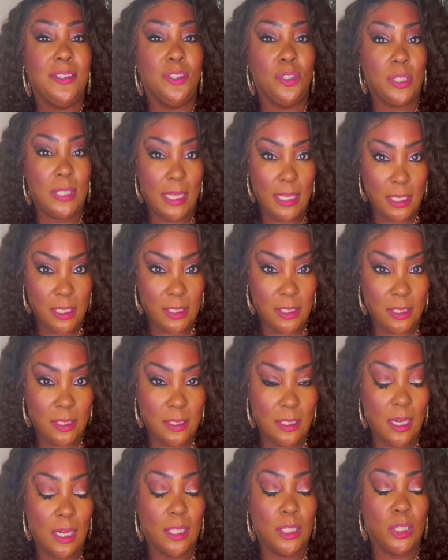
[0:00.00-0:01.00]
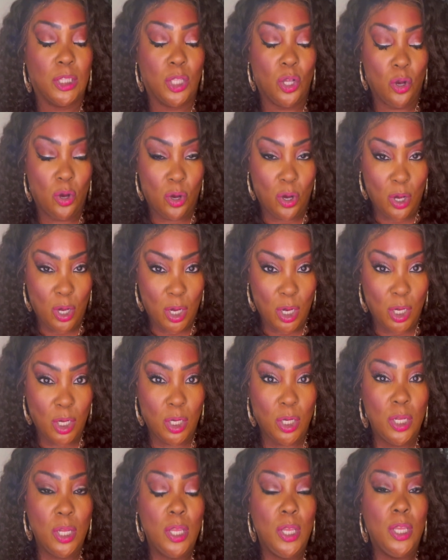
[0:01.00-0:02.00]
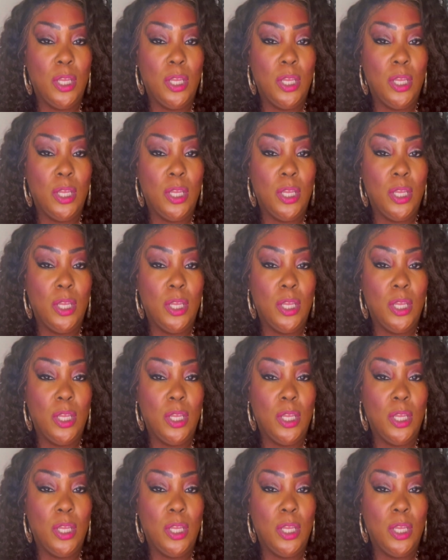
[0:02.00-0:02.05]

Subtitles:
to take a long